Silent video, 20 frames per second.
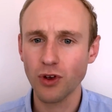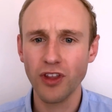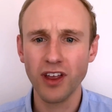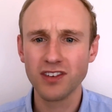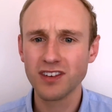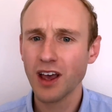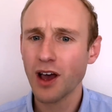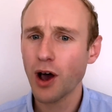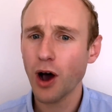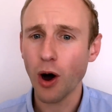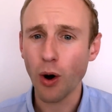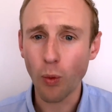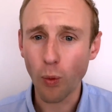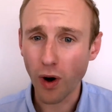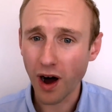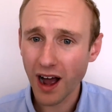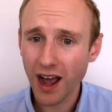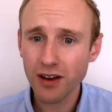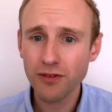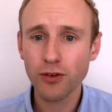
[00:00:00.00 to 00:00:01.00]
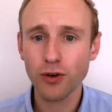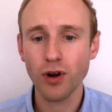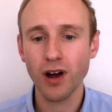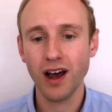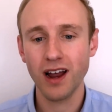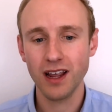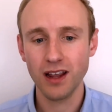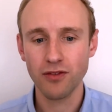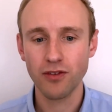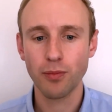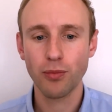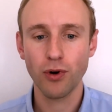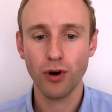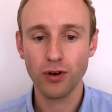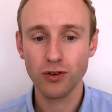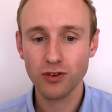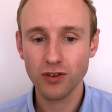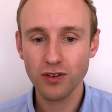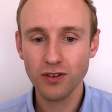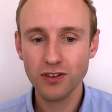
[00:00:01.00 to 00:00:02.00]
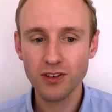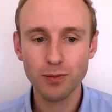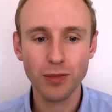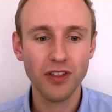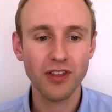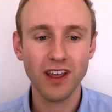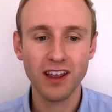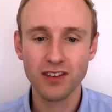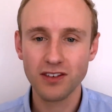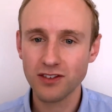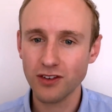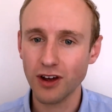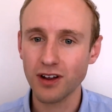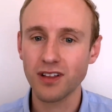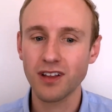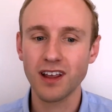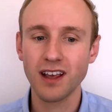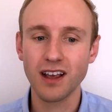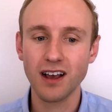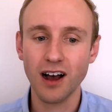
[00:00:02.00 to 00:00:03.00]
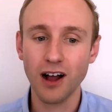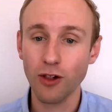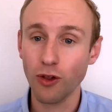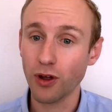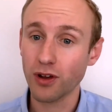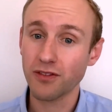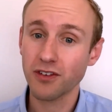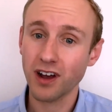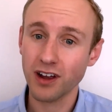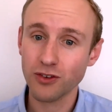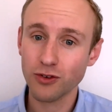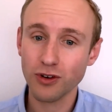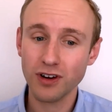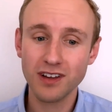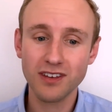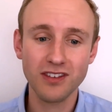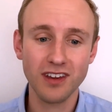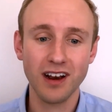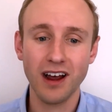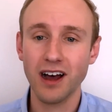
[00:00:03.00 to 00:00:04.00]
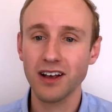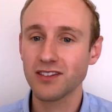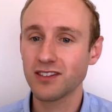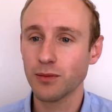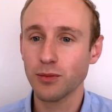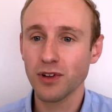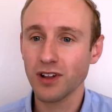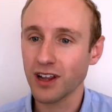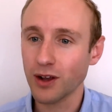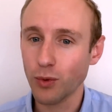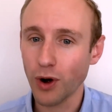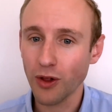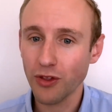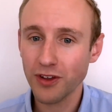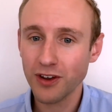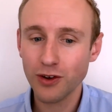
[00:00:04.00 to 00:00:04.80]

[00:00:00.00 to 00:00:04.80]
there's a wide variety of approaches, but there's certainly a lot of countries that are similarly wealthy